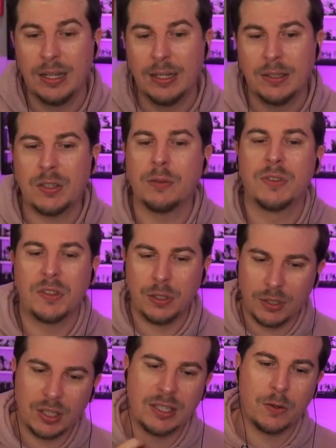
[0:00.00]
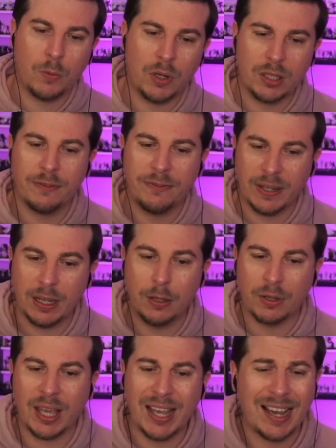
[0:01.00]
So Surge as a one-off felt
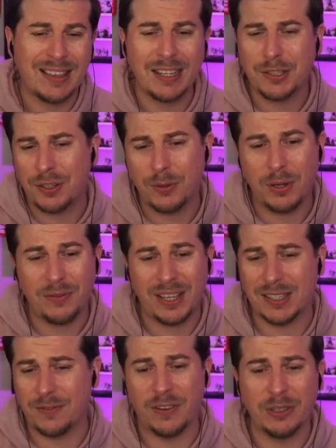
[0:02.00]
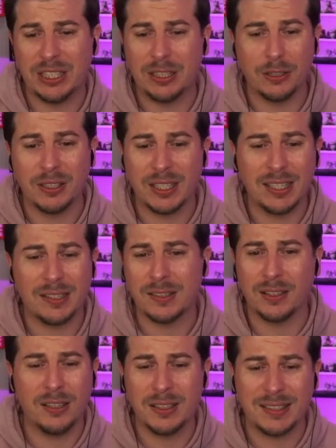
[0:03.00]
okay. I think two-off gets very clunky because a
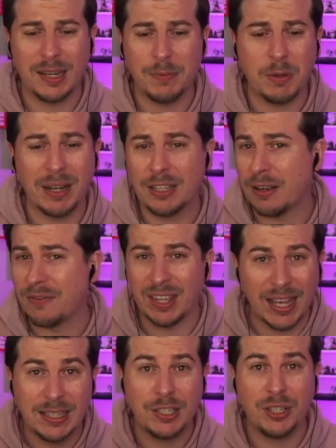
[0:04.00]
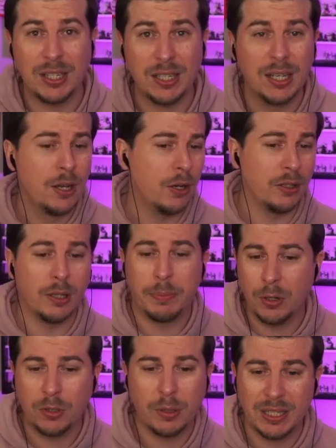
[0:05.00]
lot of the time you might not have the energy or the
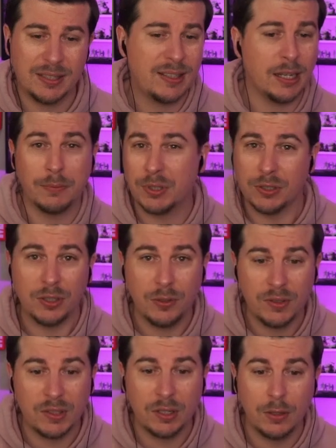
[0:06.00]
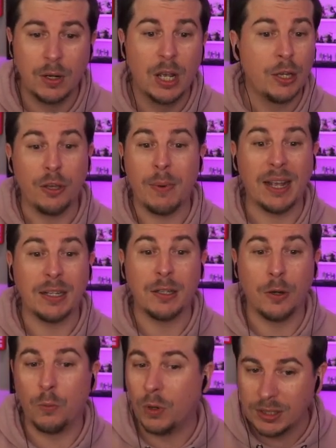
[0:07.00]
Pokemon set up to do so. You might
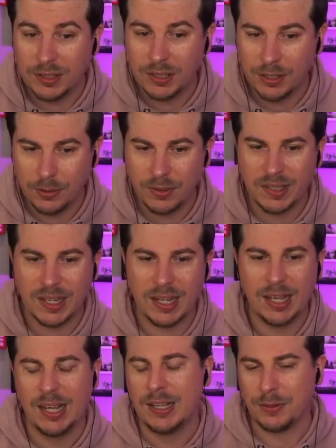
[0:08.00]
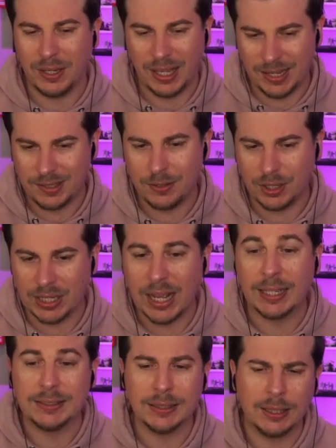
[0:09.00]
not want to use it, so it gets stuck in
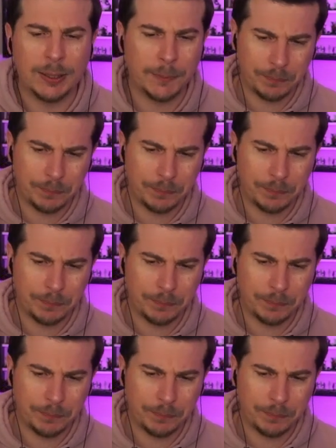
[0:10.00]
hand a lot.